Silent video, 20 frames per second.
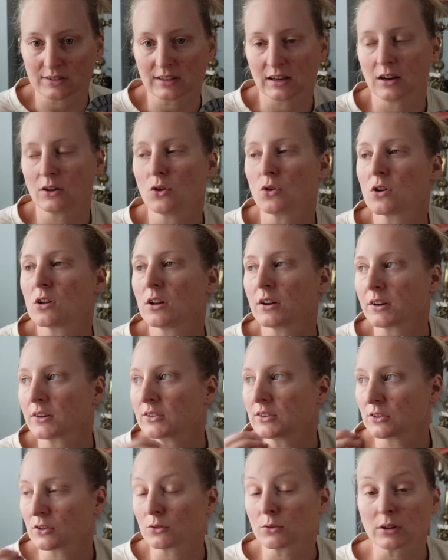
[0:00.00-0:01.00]
and I know
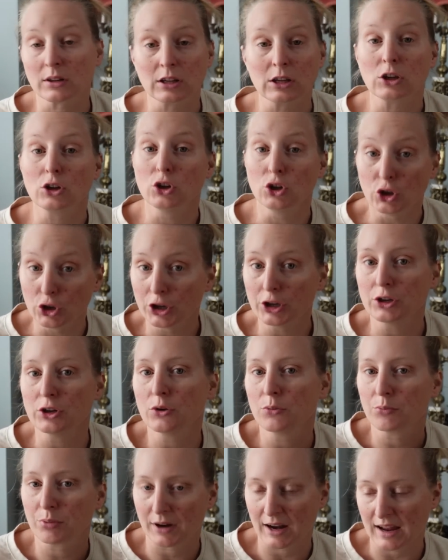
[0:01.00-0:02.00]
Clark's is a really good
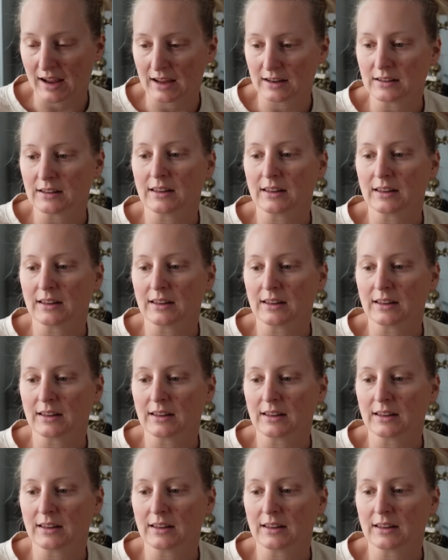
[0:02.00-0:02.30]
brand,